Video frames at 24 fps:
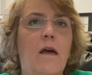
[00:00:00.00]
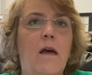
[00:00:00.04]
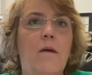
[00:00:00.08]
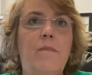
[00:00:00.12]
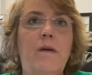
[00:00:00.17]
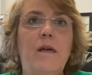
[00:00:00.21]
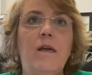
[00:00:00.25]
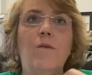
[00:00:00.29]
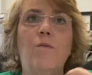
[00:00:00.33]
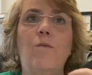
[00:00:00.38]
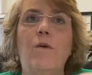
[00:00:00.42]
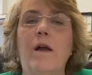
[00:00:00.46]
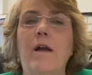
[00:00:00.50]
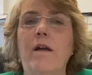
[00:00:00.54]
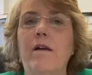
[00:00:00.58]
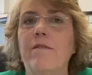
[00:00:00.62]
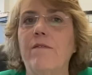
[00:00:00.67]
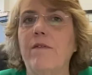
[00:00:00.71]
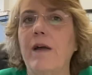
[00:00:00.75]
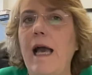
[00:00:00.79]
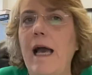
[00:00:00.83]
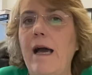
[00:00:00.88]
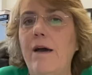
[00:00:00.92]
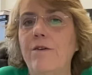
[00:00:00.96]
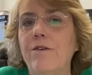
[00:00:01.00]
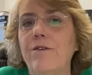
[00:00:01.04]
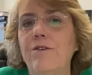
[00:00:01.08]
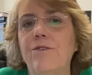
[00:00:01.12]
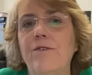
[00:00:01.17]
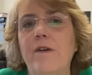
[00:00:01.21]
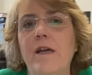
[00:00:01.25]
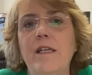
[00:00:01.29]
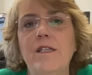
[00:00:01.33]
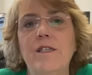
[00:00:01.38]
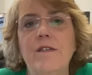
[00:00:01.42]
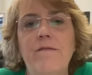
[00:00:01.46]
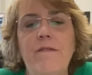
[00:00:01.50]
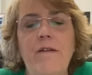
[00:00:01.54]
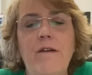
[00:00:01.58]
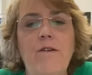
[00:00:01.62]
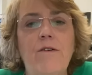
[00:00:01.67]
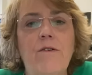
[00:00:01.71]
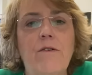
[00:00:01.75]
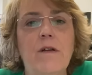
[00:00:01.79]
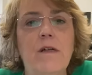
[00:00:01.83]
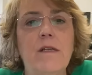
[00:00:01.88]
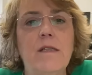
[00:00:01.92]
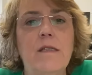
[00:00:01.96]
Be aware of
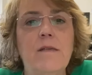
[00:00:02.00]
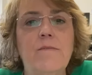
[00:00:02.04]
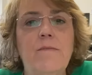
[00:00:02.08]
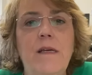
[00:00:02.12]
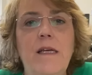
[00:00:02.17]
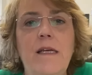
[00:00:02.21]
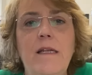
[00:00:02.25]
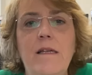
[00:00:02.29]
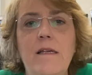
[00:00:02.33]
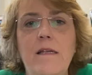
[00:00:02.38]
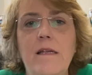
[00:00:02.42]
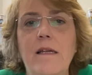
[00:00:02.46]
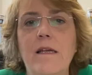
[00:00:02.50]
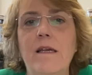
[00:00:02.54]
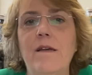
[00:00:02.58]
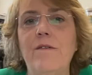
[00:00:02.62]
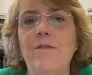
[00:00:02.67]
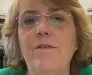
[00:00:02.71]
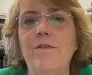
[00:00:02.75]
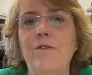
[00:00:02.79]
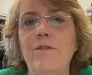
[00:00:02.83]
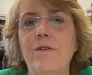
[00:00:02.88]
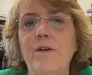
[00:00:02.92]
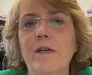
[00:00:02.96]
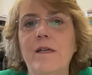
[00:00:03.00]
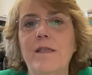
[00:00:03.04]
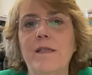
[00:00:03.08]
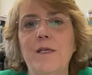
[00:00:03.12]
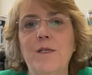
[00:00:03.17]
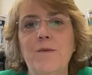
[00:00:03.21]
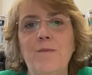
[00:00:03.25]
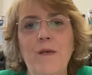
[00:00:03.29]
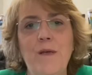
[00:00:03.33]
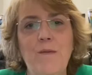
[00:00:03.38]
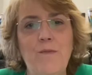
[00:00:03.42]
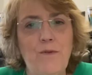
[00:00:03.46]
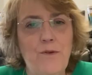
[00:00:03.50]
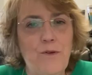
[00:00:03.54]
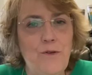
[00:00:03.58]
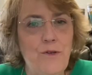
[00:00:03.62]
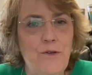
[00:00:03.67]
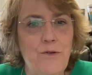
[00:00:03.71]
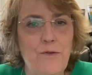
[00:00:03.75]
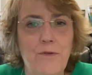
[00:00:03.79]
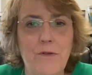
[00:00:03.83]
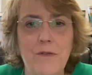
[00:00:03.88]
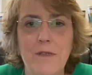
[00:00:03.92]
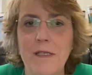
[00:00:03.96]
countertransference, meaning if you look at these people and
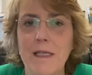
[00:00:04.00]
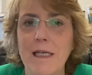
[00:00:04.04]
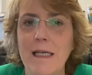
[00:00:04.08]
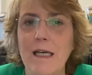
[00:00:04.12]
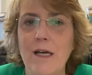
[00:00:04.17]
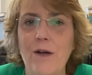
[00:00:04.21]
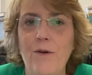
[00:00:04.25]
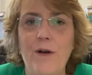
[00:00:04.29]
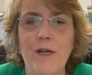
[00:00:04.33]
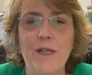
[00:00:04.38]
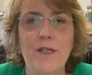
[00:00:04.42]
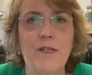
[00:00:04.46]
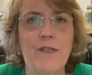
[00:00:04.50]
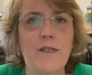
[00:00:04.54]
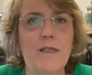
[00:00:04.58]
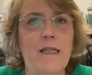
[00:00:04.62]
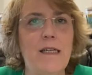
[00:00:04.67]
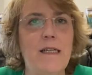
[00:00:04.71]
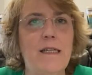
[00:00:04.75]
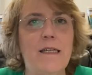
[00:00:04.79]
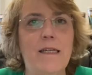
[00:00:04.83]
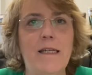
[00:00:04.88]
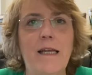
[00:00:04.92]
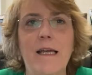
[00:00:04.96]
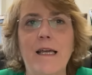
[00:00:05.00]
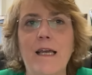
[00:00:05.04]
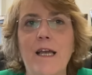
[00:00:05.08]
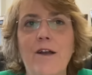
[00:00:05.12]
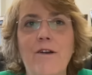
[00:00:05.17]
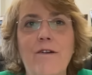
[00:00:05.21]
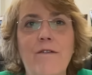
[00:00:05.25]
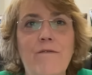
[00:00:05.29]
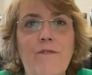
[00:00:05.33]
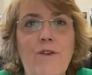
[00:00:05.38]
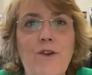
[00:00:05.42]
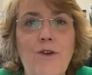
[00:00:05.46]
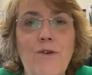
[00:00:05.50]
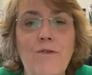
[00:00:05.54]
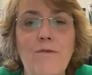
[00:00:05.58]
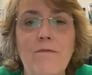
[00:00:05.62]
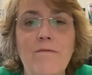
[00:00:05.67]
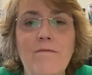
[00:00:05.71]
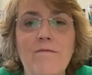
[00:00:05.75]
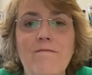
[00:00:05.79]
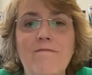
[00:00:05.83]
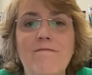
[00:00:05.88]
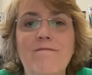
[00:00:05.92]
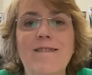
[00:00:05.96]
you just think, oh, I just need to take care of you,